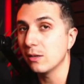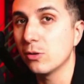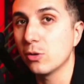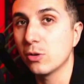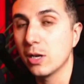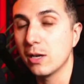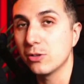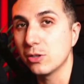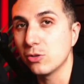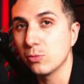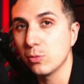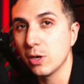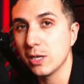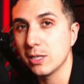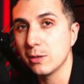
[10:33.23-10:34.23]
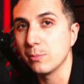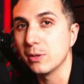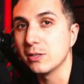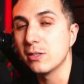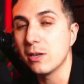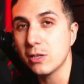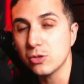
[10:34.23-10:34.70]
You're not just running a
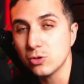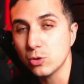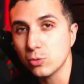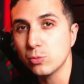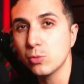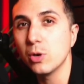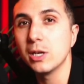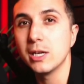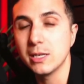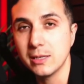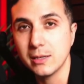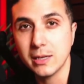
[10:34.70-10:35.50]
business, you're running